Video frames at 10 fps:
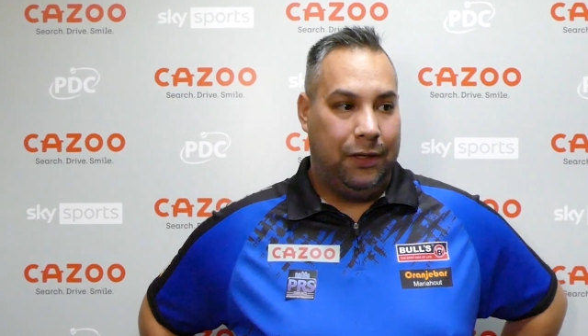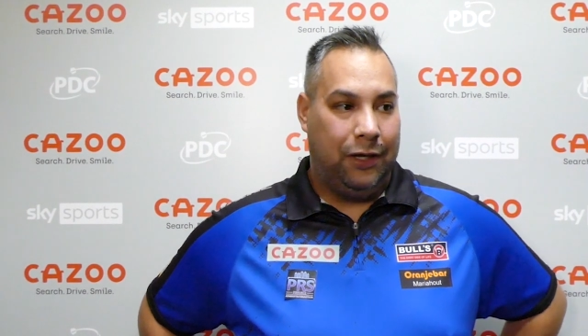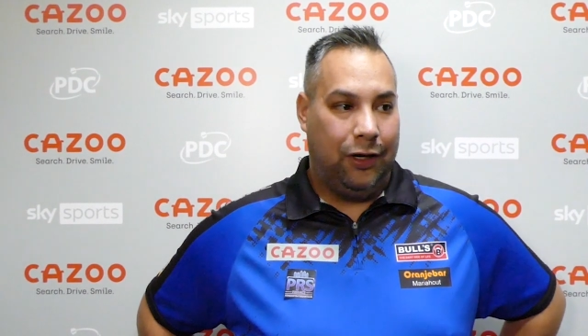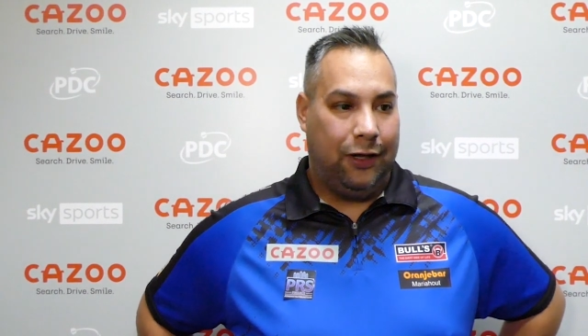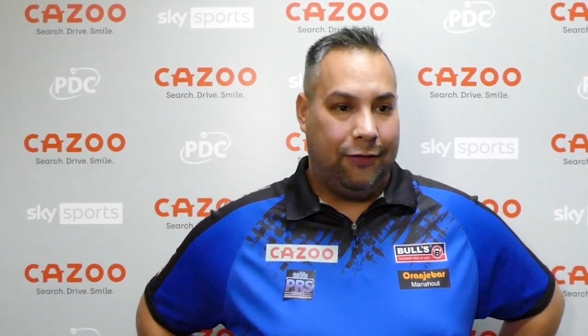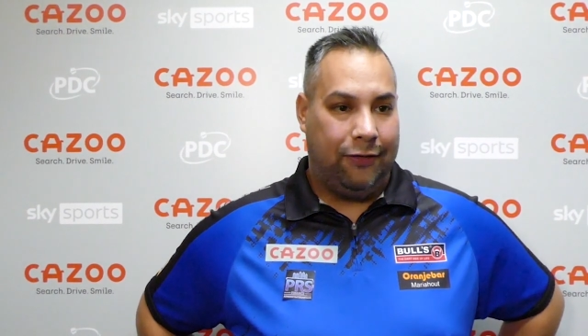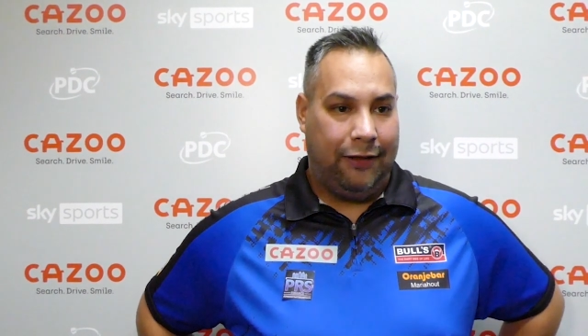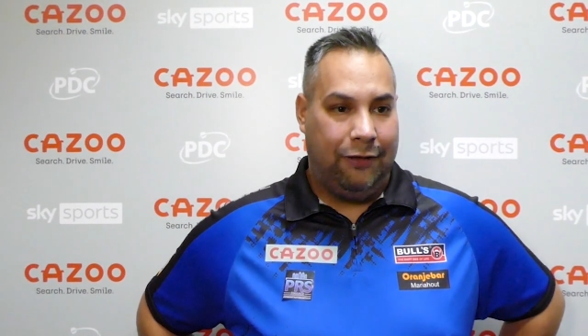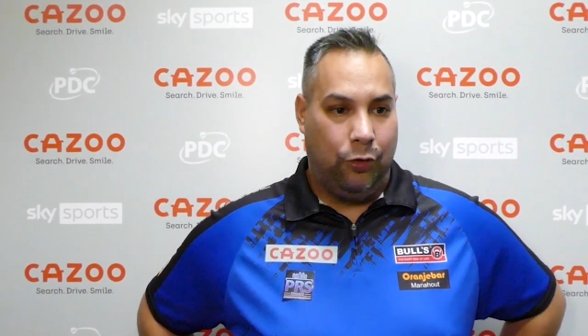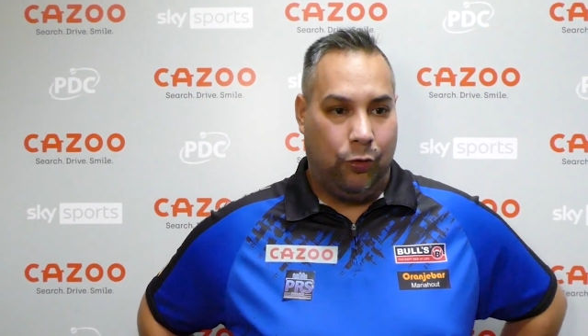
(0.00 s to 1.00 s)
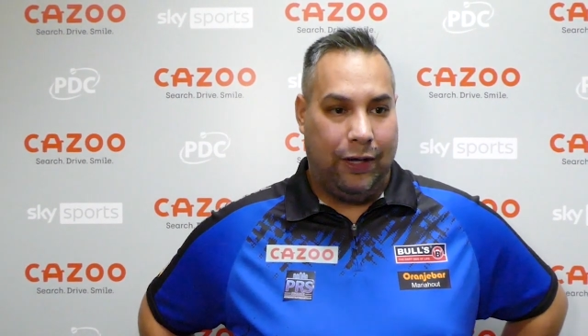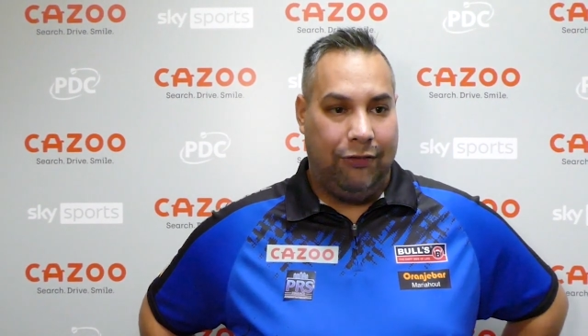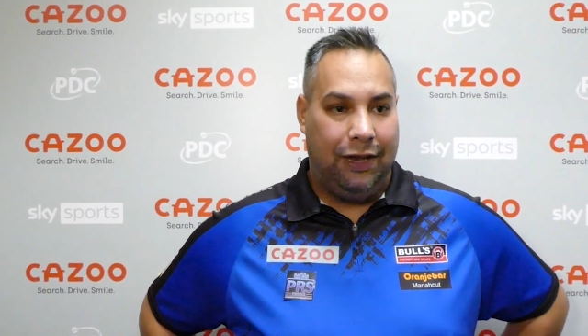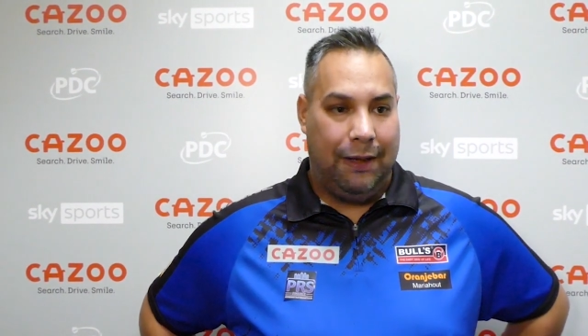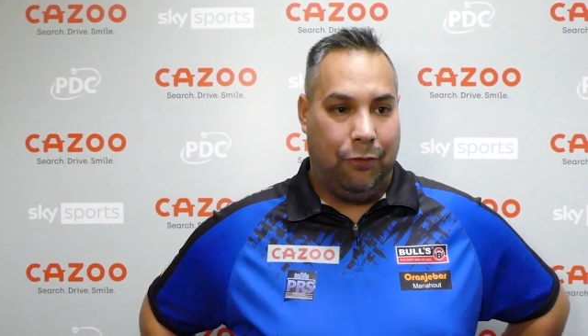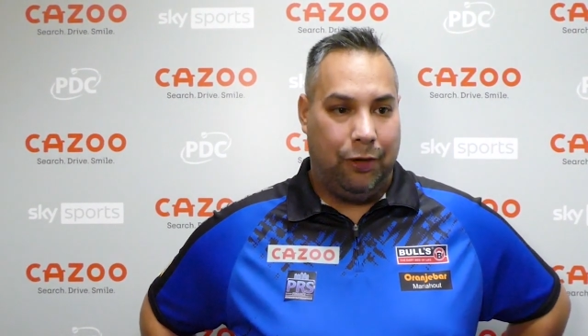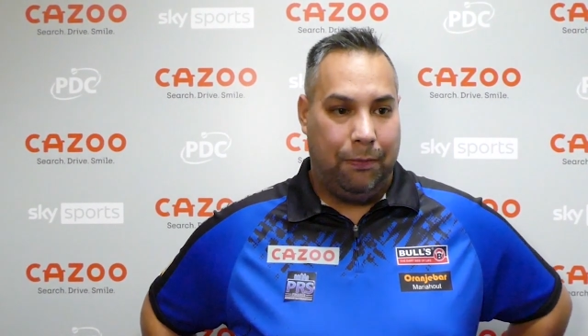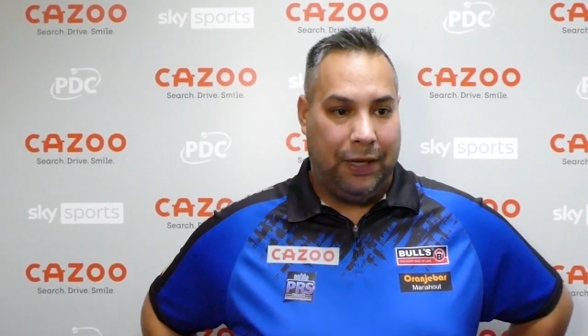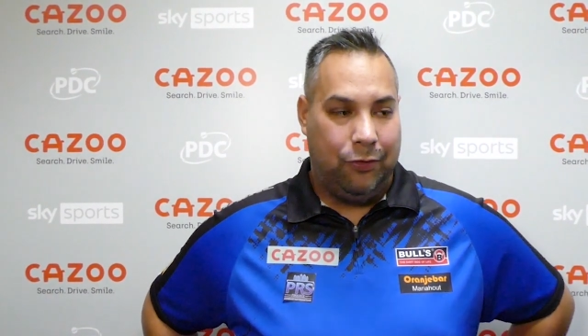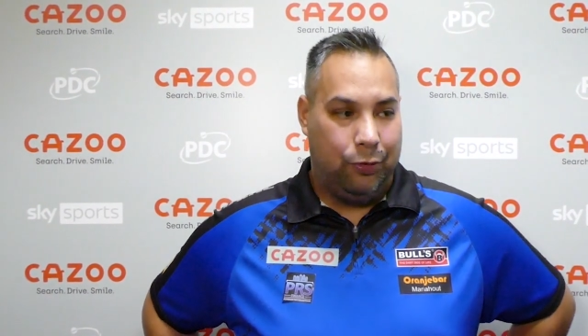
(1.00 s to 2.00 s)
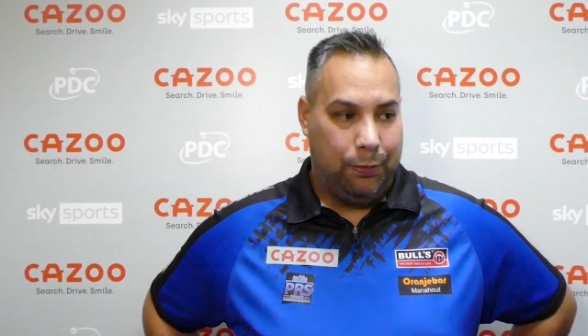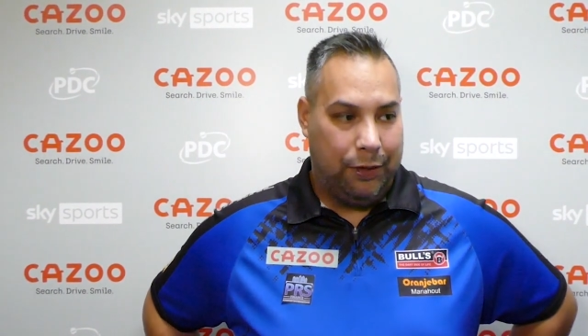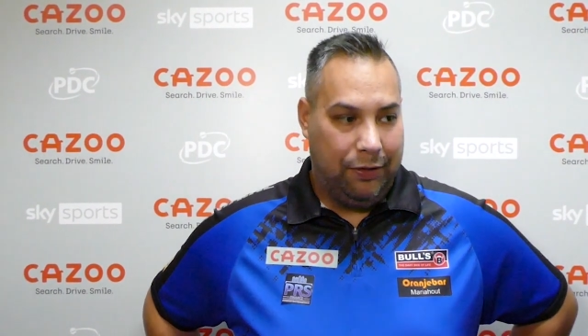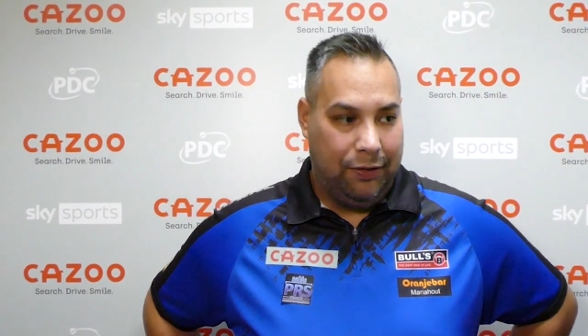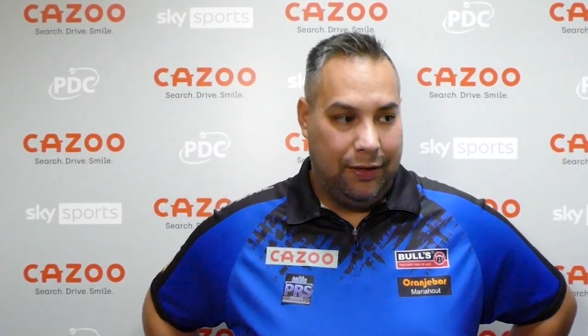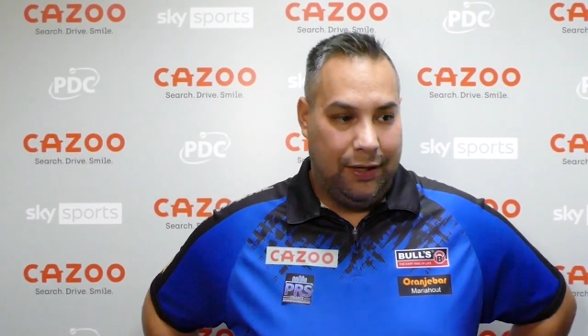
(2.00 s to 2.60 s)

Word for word: Now last 16 Grand Slam on a big tournament.